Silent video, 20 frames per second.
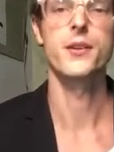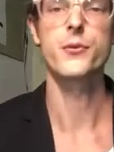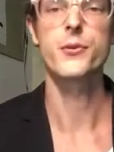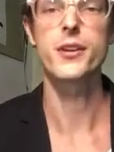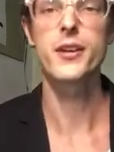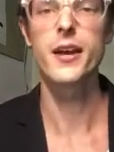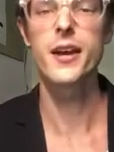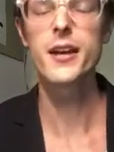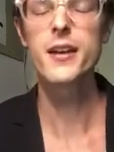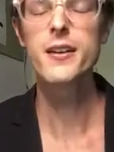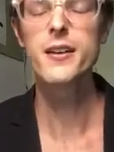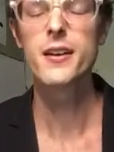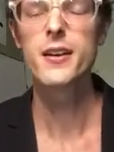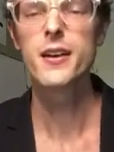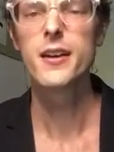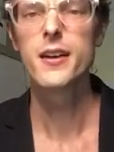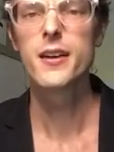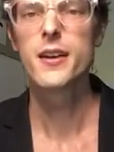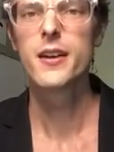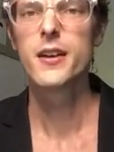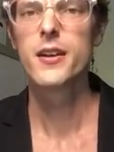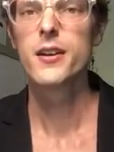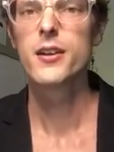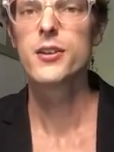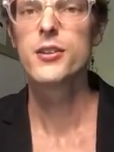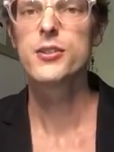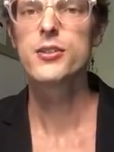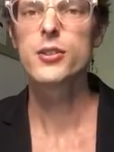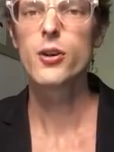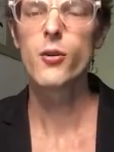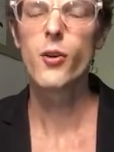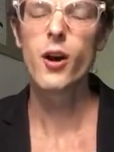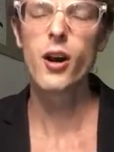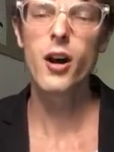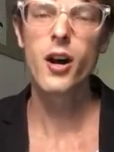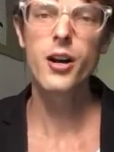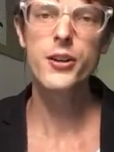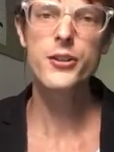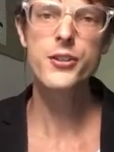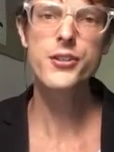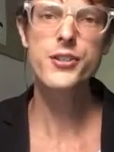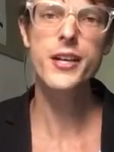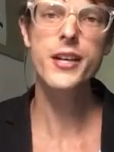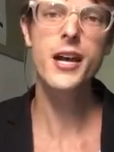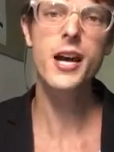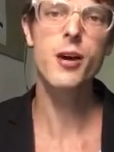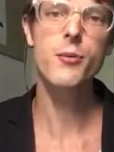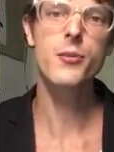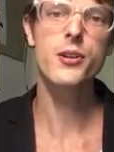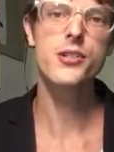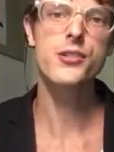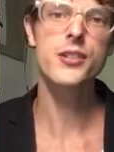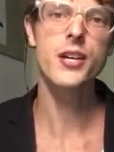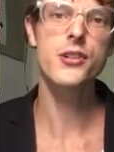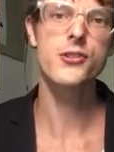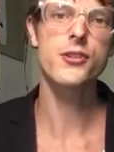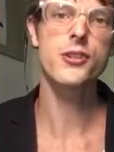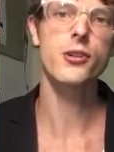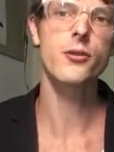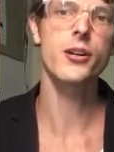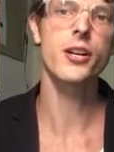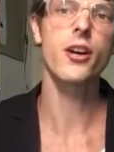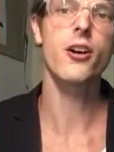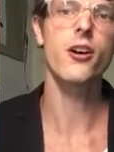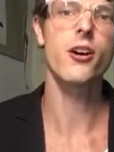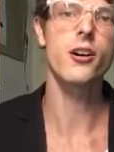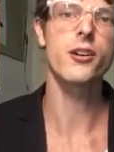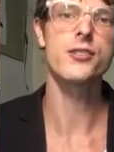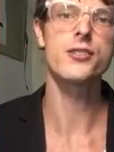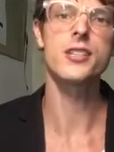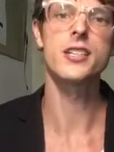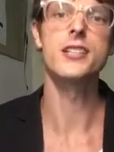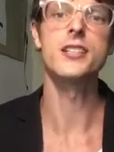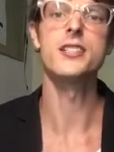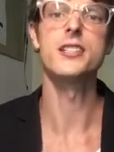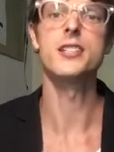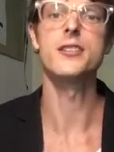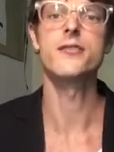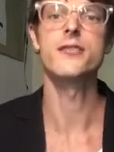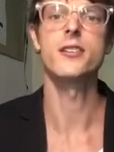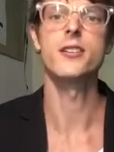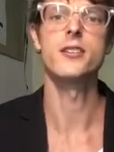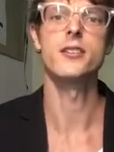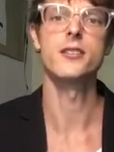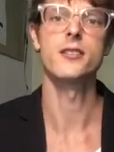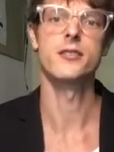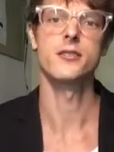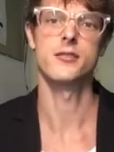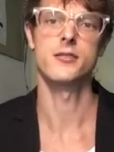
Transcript: okay? So understand how much things are going to cost in the different